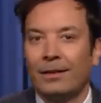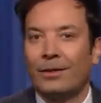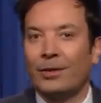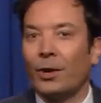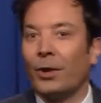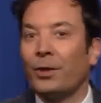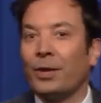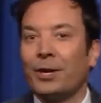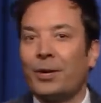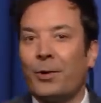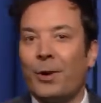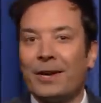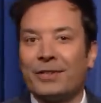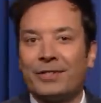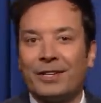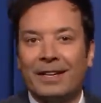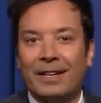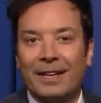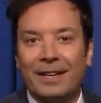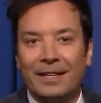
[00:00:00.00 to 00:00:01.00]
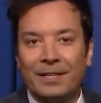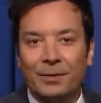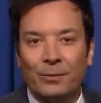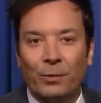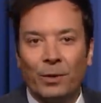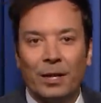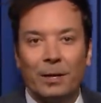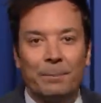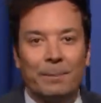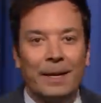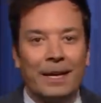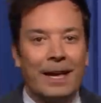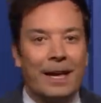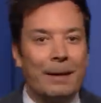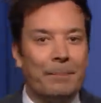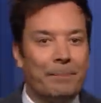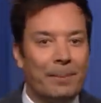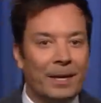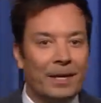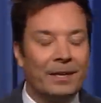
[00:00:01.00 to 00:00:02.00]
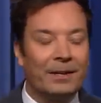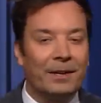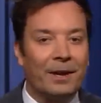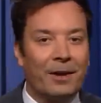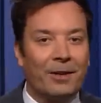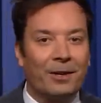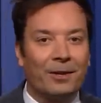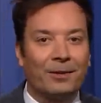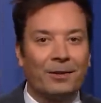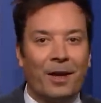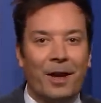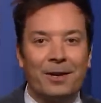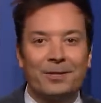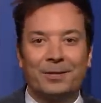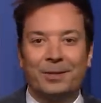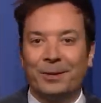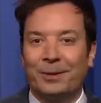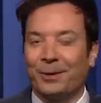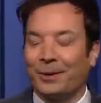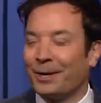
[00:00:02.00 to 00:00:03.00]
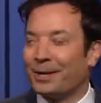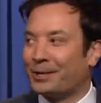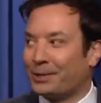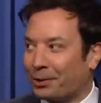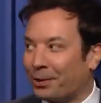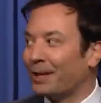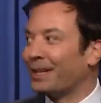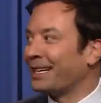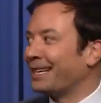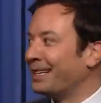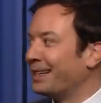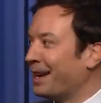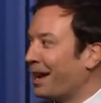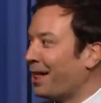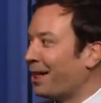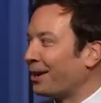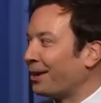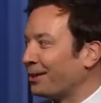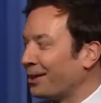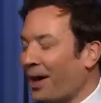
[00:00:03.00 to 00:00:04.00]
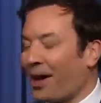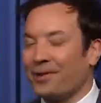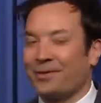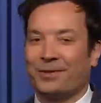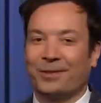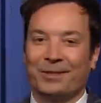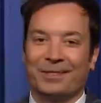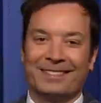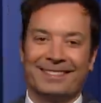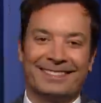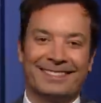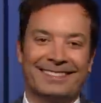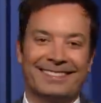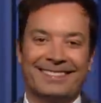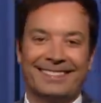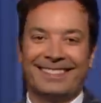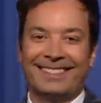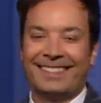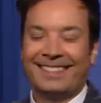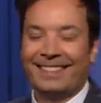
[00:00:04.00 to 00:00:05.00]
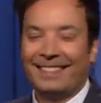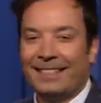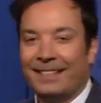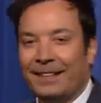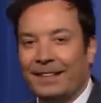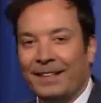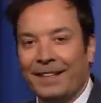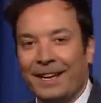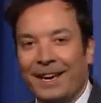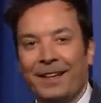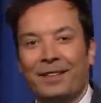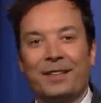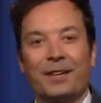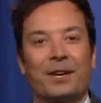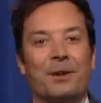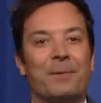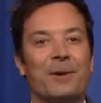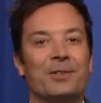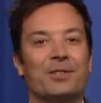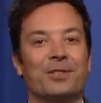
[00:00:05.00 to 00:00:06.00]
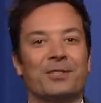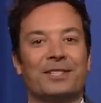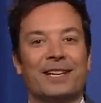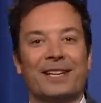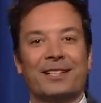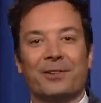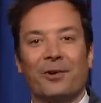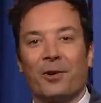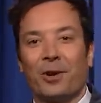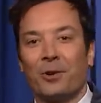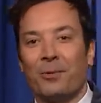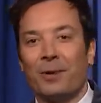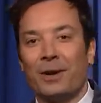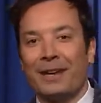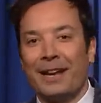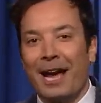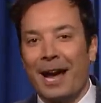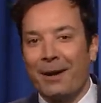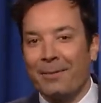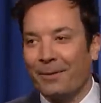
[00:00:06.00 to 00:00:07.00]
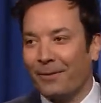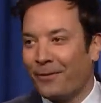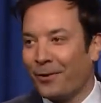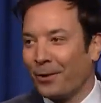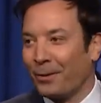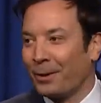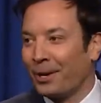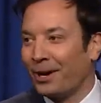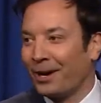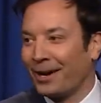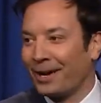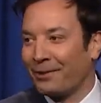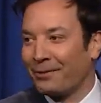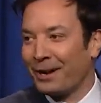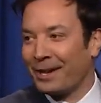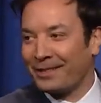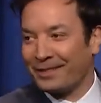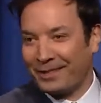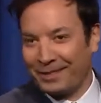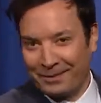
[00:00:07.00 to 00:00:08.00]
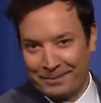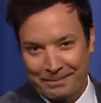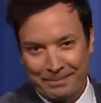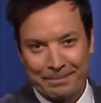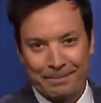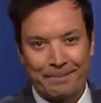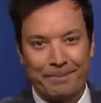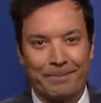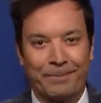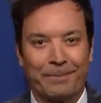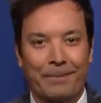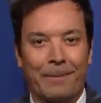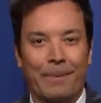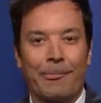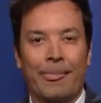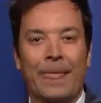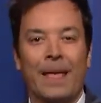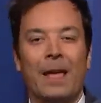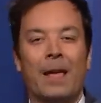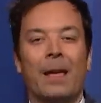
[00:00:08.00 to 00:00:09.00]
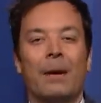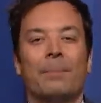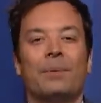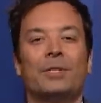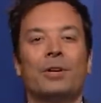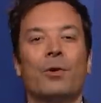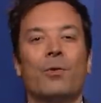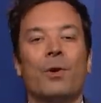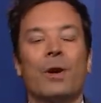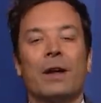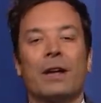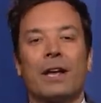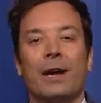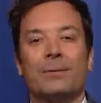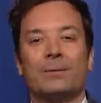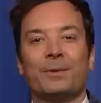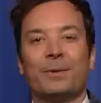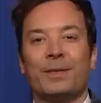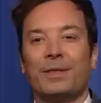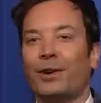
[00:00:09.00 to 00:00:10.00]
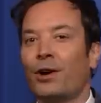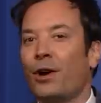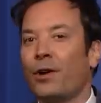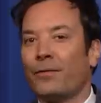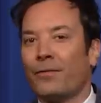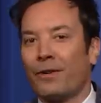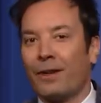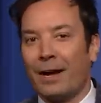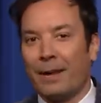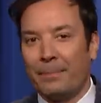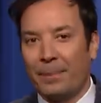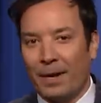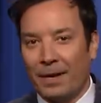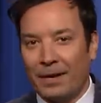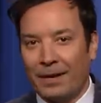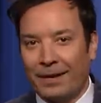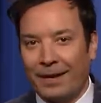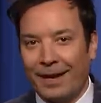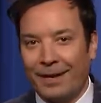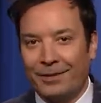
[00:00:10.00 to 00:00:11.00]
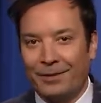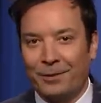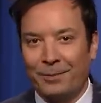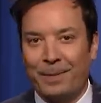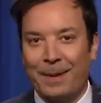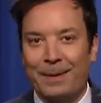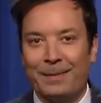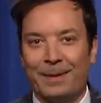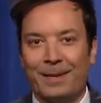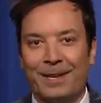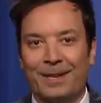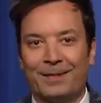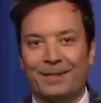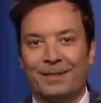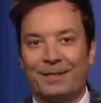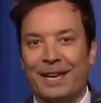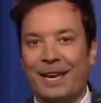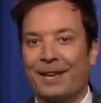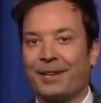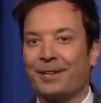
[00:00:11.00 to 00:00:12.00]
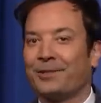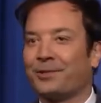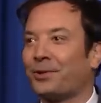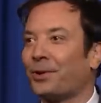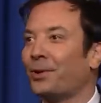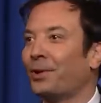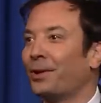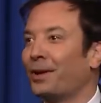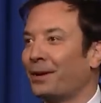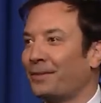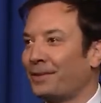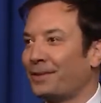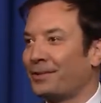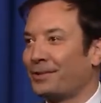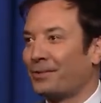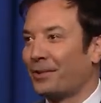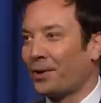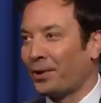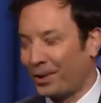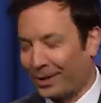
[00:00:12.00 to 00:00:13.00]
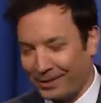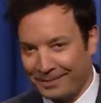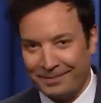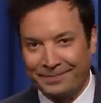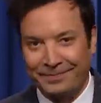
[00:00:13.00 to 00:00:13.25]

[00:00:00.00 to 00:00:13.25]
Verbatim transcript: The only question is will it be a billion dollar lawsuit or a trillion dollar lawsuit? yeah, the commercial says order one now before we all get arrested. But don't worry, it comes with an override button in case your baby needs to take control of the stroller.